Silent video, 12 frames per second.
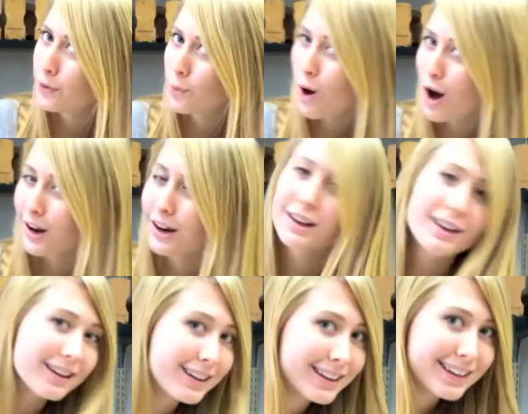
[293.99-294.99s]
in water?
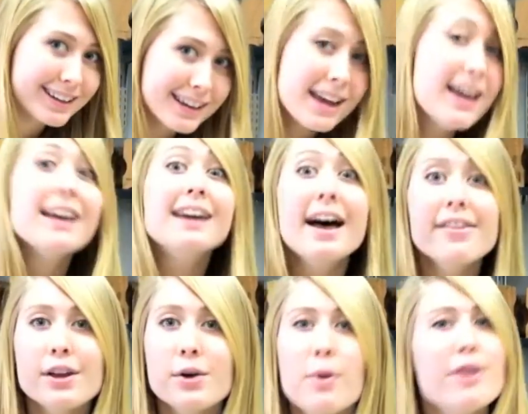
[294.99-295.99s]
Because
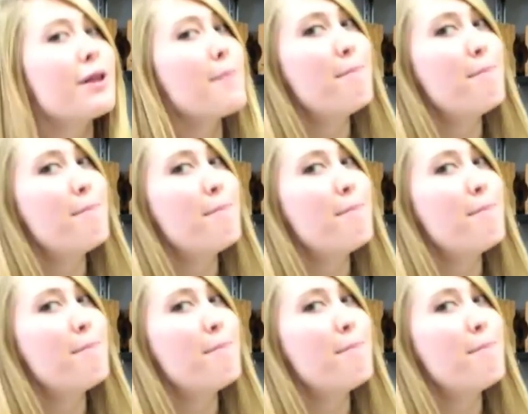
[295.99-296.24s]
it was